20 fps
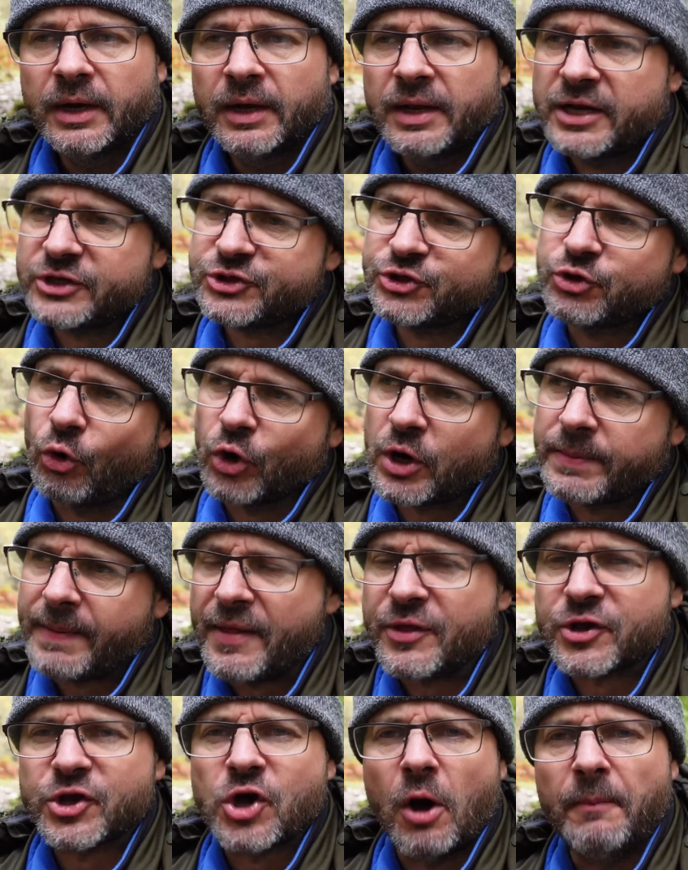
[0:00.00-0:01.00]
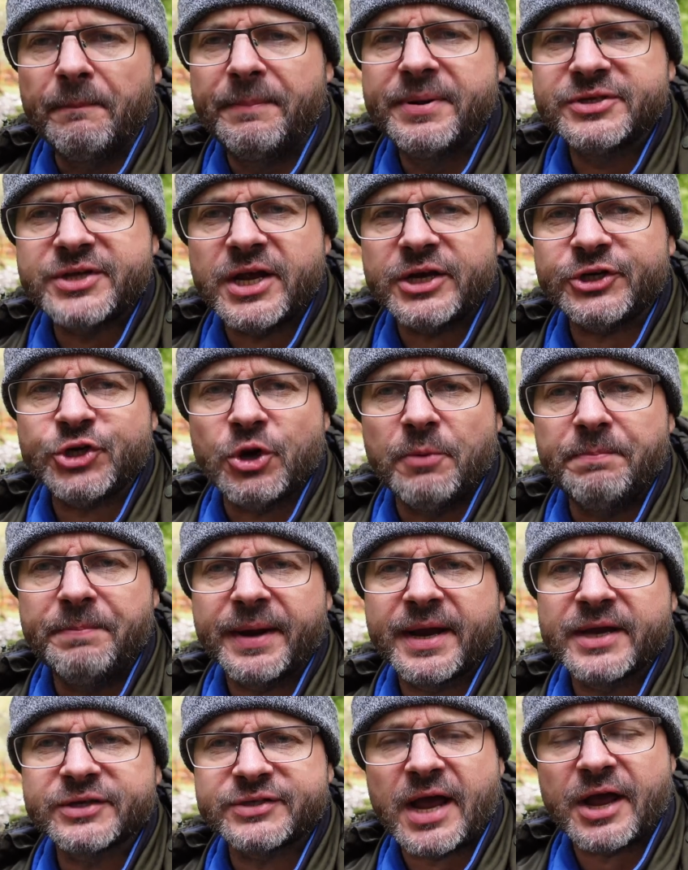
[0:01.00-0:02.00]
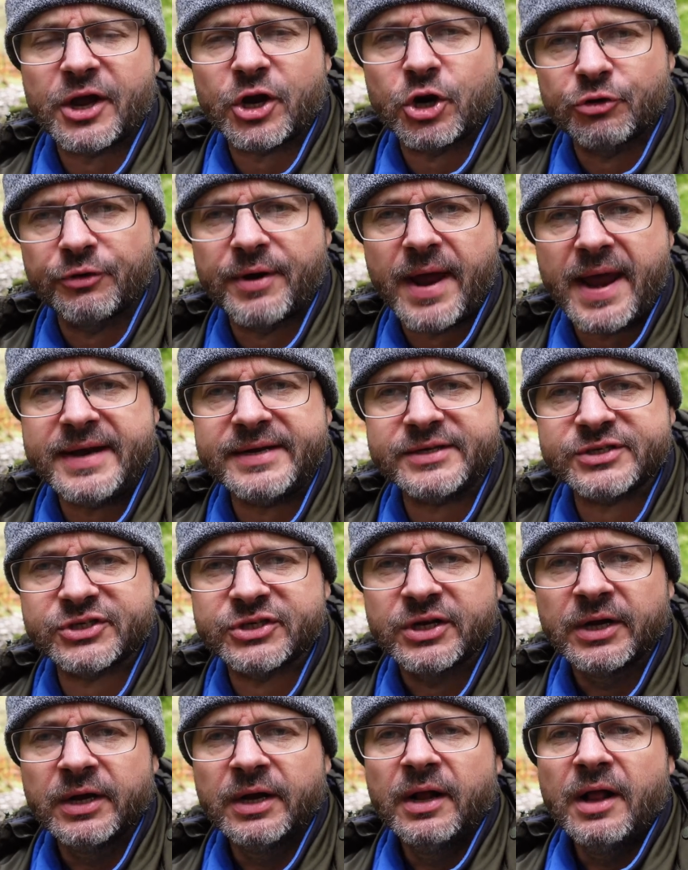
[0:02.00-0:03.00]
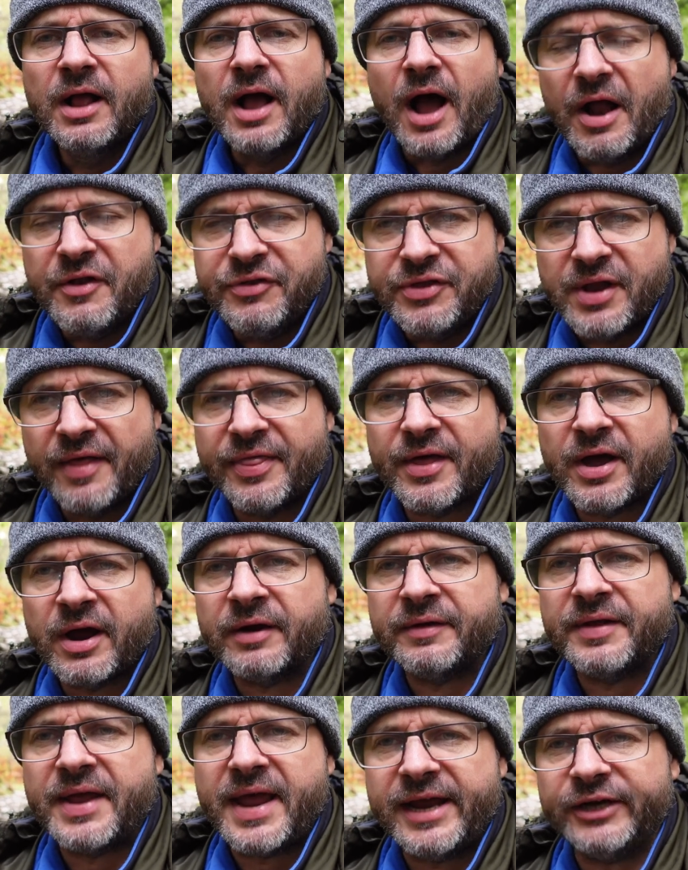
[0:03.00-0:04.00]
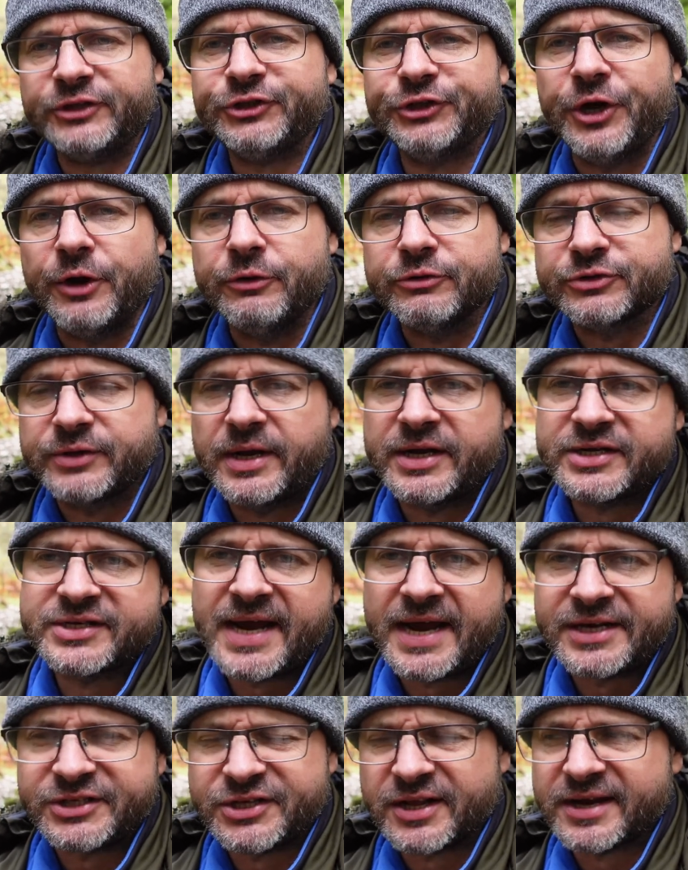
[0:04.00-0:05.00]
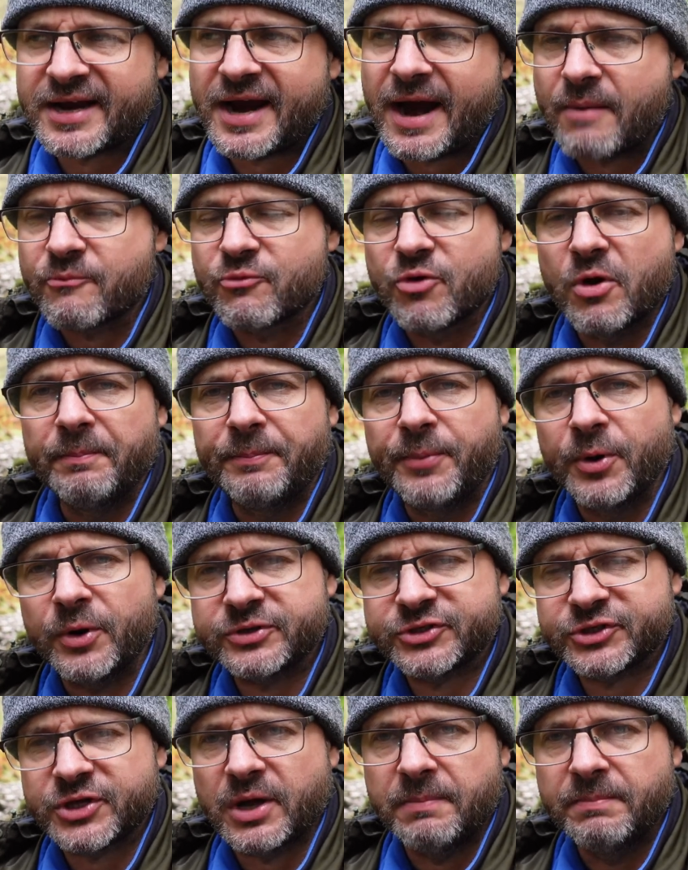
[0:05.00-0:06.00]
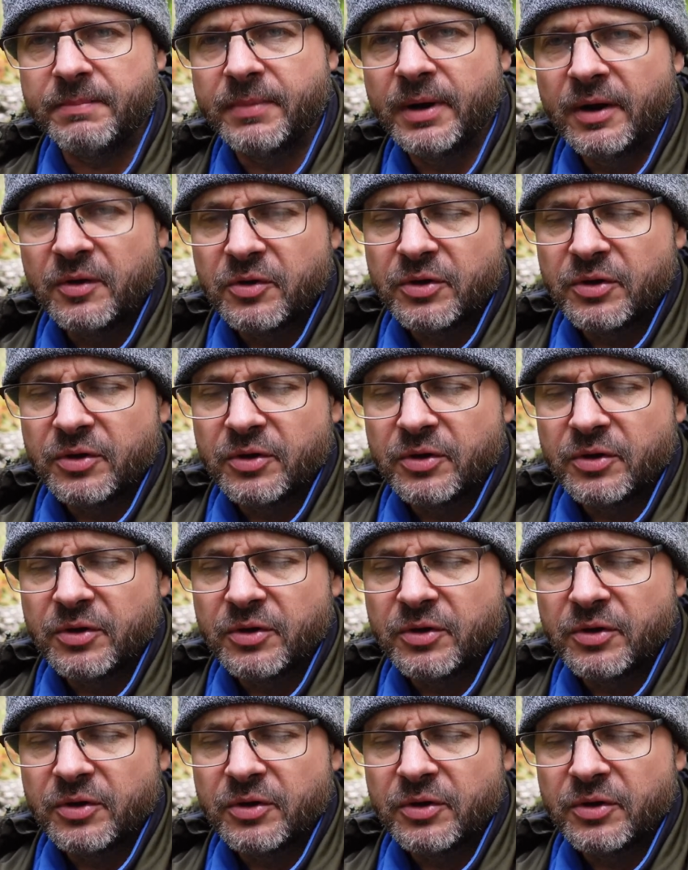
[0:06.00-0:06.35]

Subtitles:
Let's talk about the composition, because that creates another issue. So let's get to the camera and put some